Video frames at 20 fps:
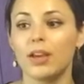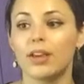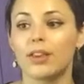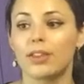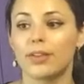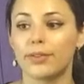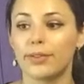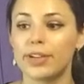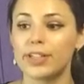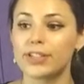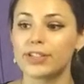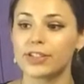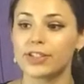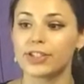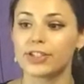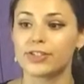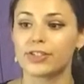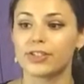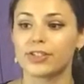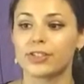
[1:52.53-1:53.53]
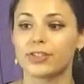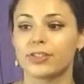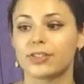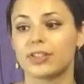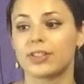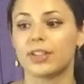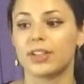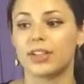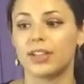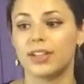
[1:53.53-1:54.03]
The research
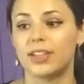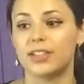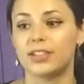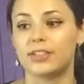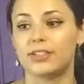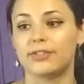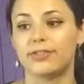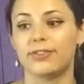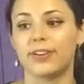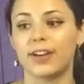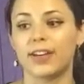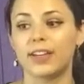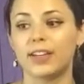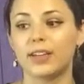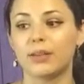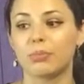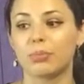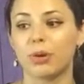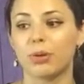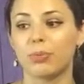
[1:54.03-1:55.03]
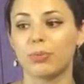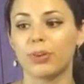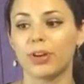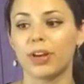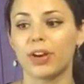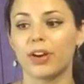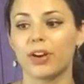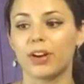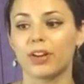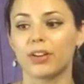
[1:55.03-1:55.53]
into finding
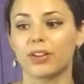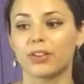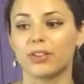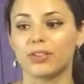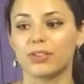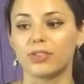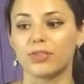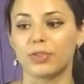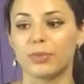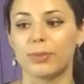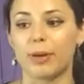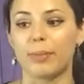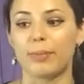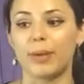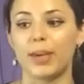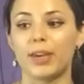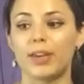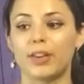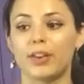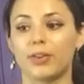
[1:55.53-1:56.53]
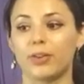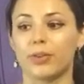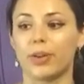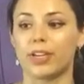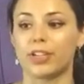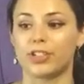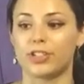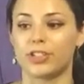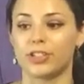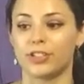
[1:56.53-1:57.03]
appropriate articles for my PICO
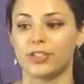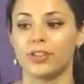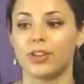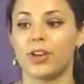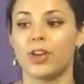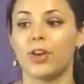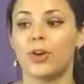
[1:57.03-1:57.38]
question